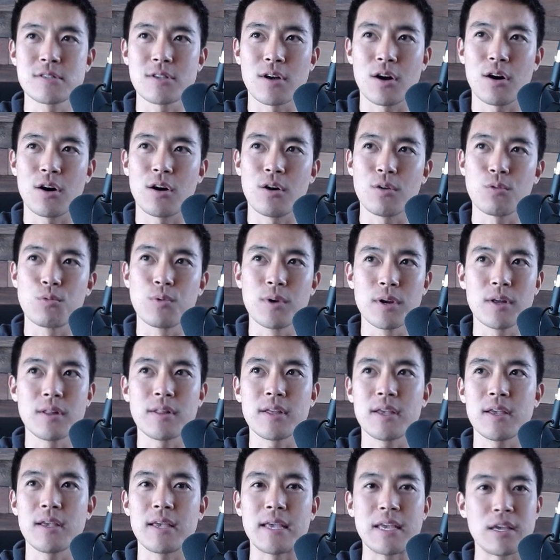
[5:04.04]
all
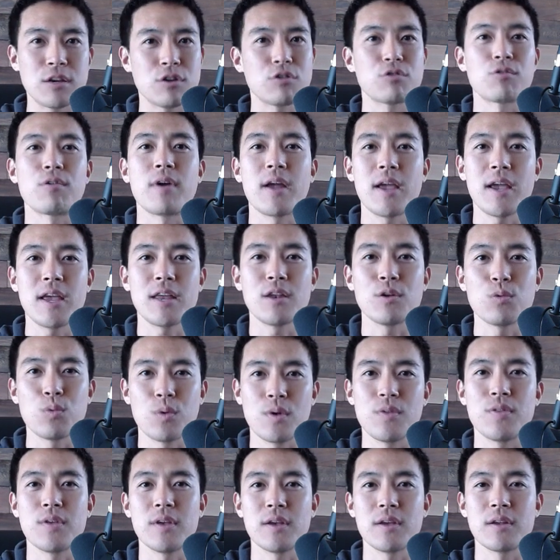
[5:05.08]
really ingrained
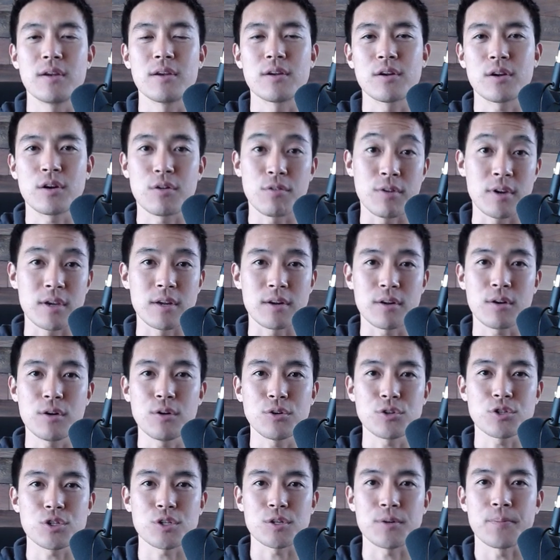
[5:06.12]
within Korean
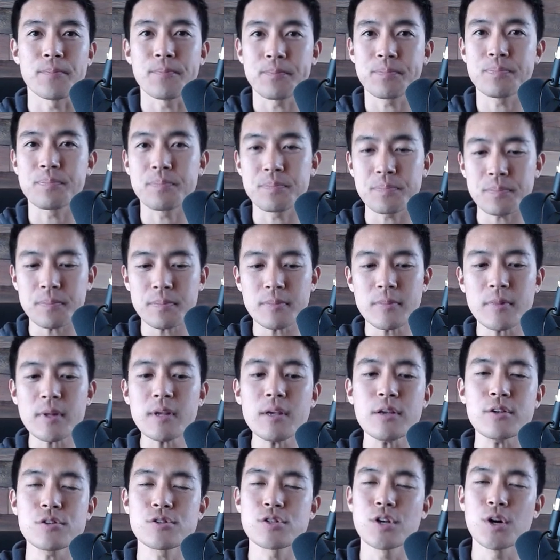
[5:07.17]
culture.
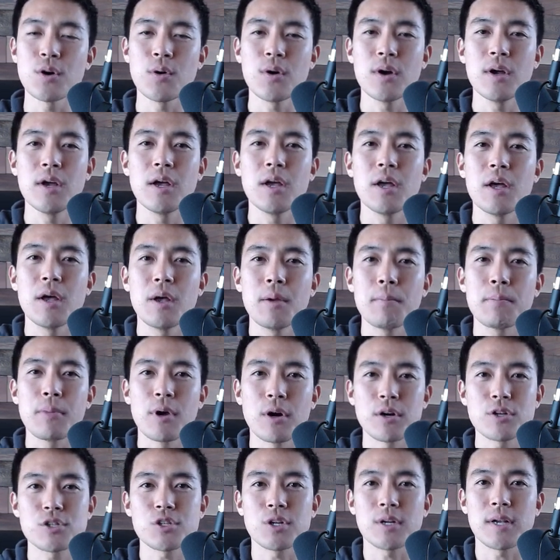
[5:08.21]
So
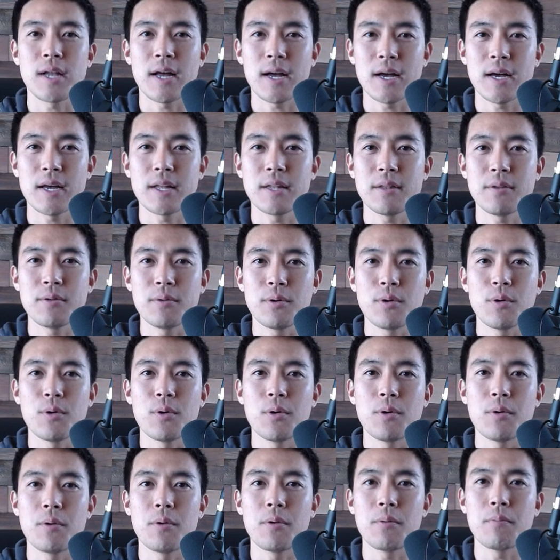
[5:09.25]
Byung-Chul Han,
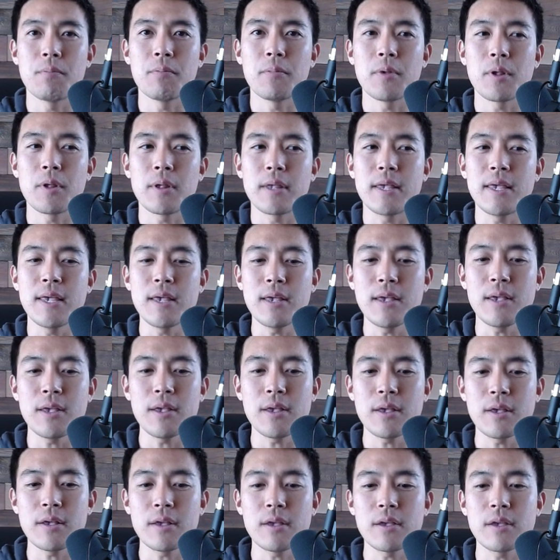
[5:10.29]

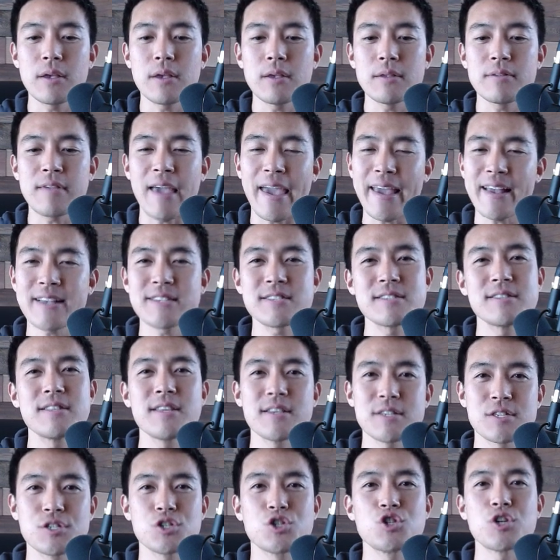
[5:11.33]
he takes
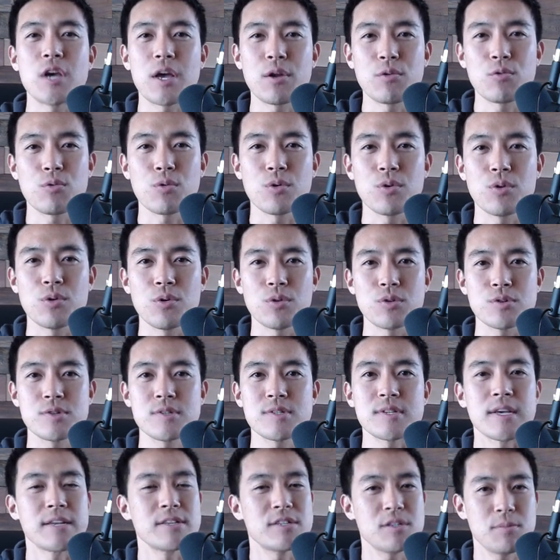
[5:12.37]
this general
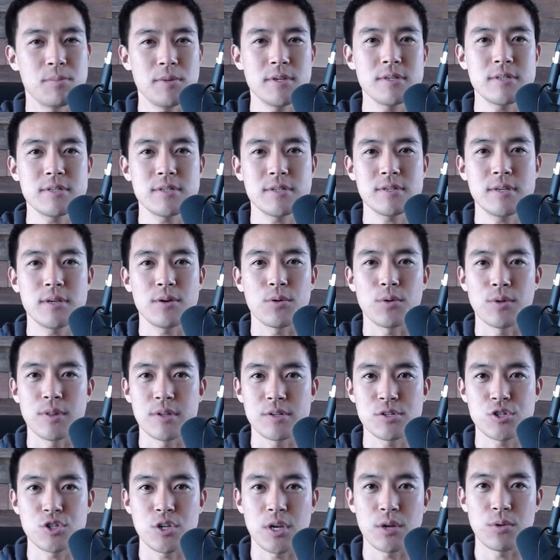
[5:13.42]
sentiment or
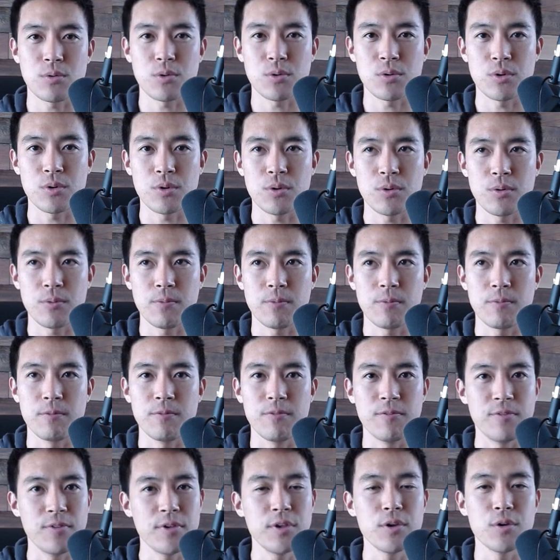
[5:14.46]
this general
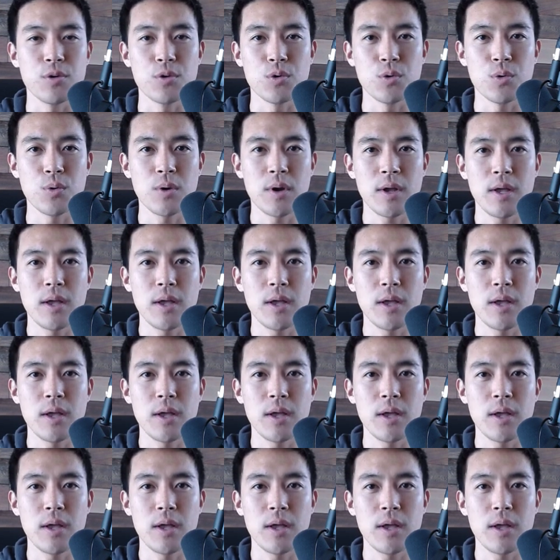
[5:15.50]
view,